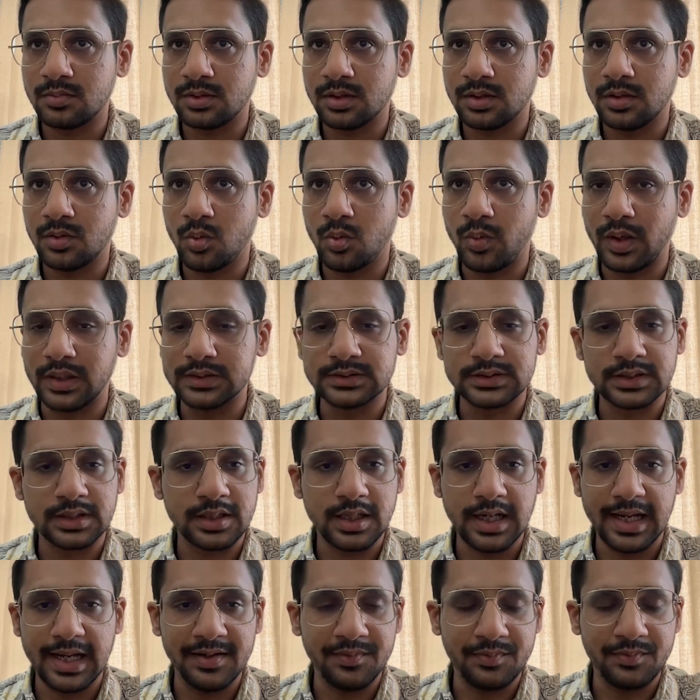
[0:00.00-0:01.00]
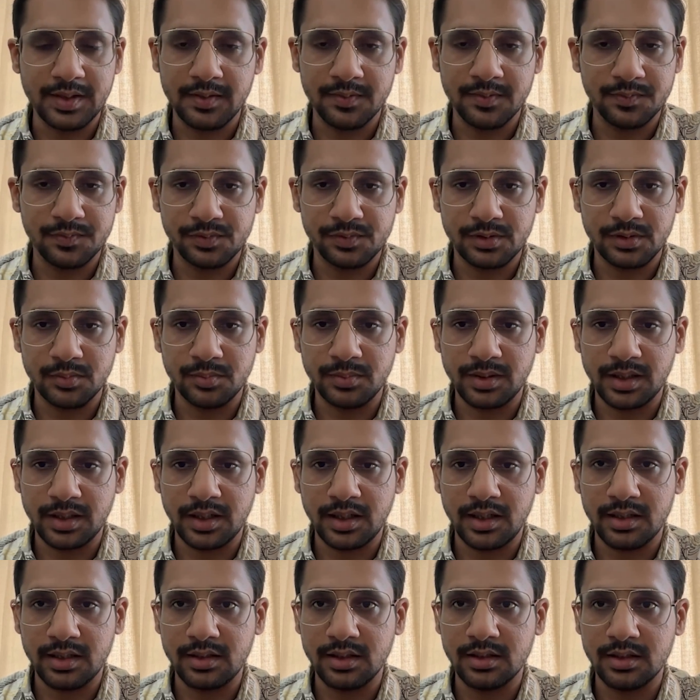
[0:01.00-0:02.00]
once in a lifetime film, and
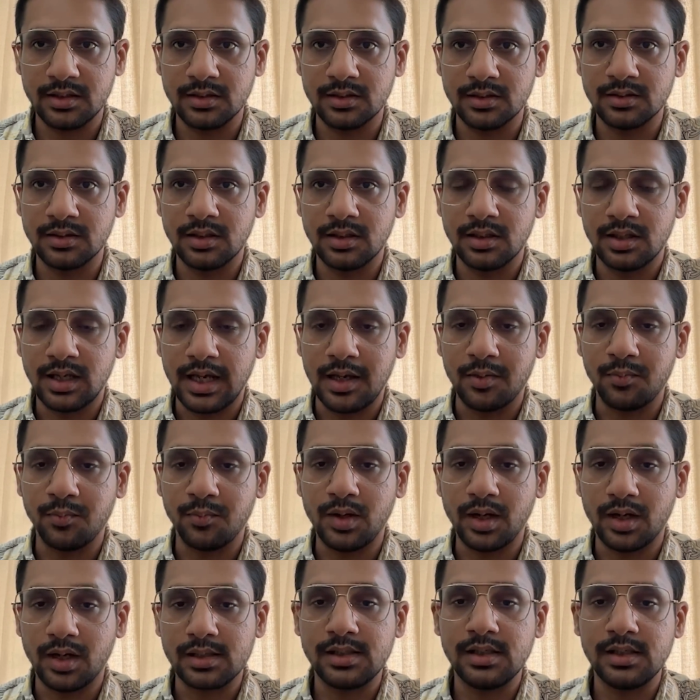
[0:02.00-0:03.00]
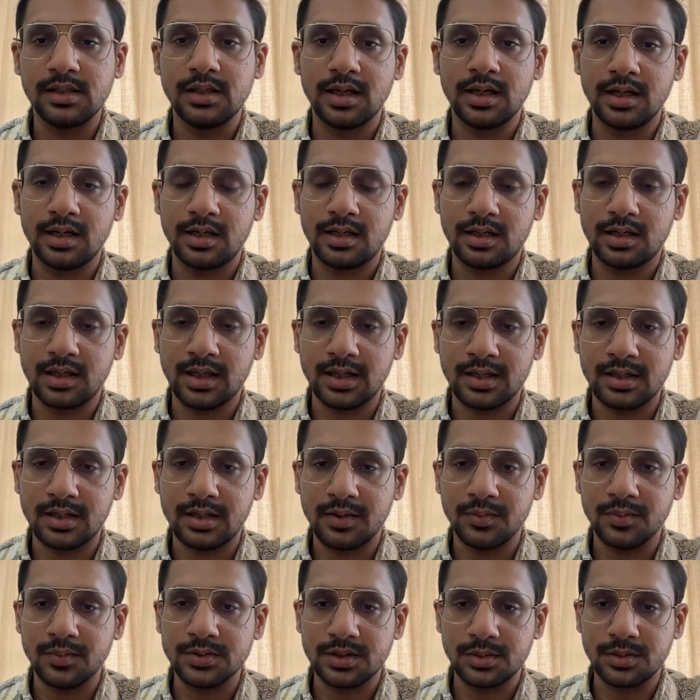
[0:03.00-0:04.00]
I think I'm lucky that I
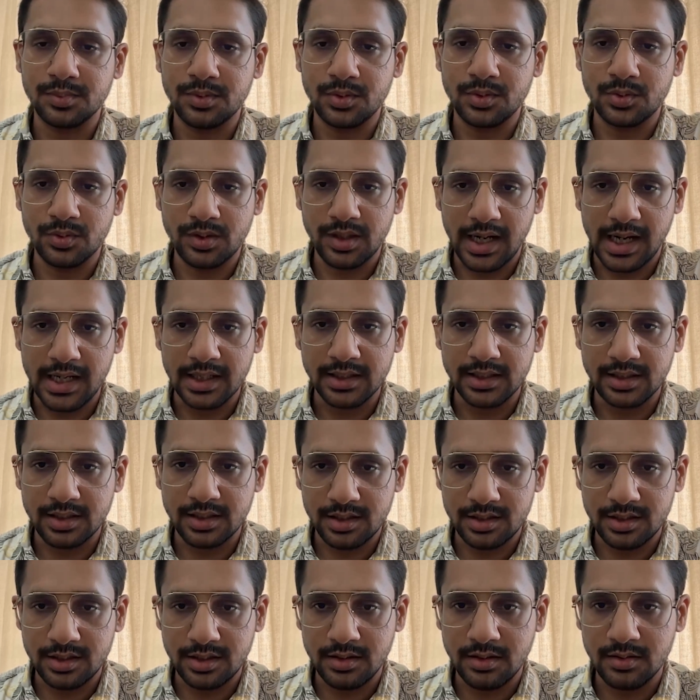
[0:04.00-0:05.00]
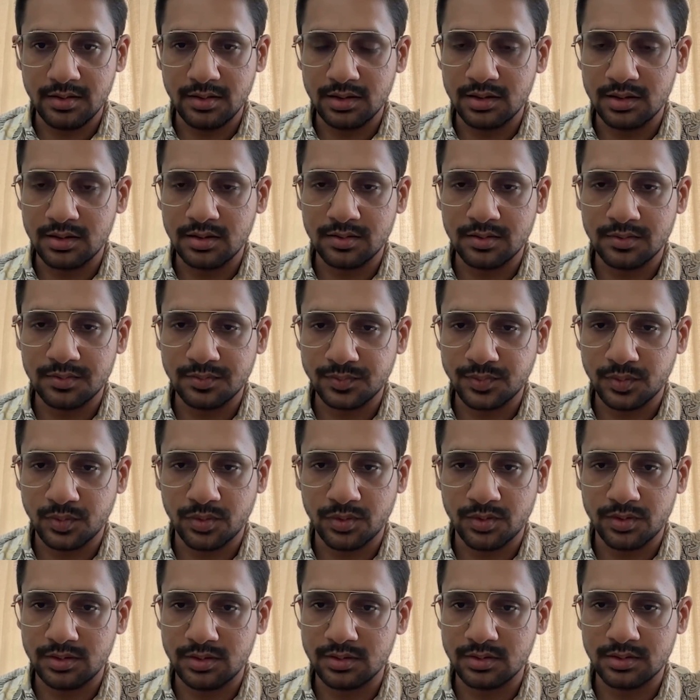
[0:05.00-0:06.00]
was able to crack that deal
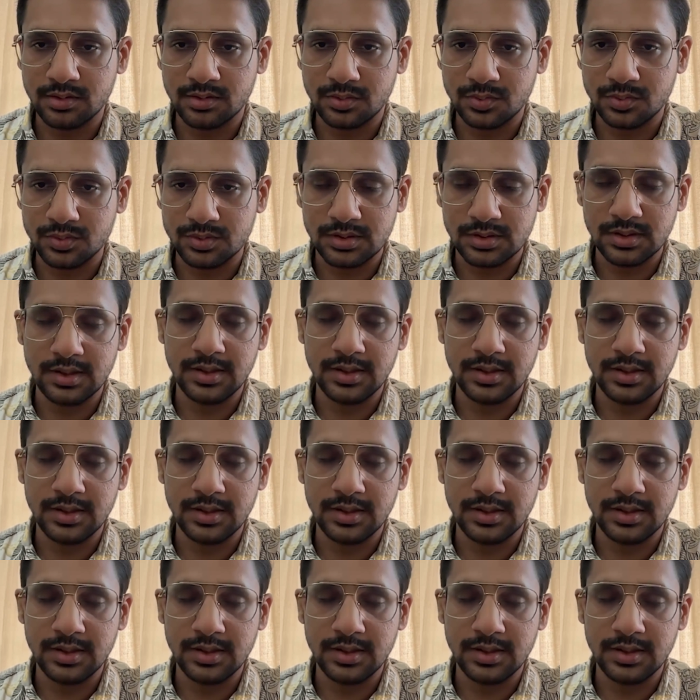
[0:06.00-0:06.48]
for Tutsi.